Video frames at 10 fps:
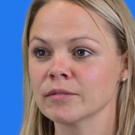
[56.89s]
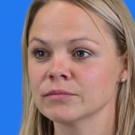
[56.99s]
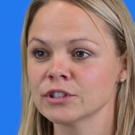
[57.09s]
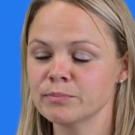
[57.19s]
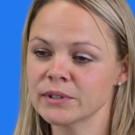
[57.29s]

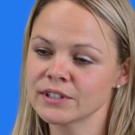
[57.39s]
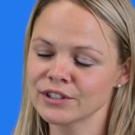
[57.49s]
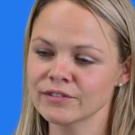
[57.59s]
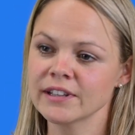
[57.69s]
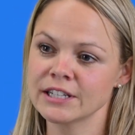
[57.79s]
just building
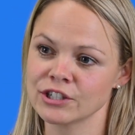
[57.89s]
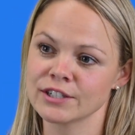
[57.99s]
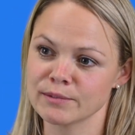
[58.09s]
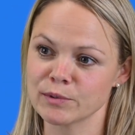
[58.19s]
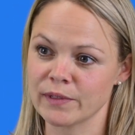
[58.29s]
good
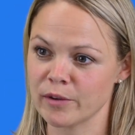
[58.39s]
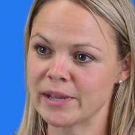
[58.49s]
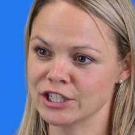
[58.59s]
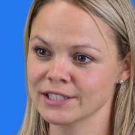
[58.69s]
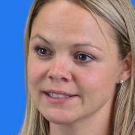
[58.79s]
relationships with our
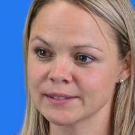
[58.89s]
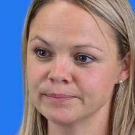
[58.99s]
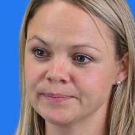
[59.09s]
patients.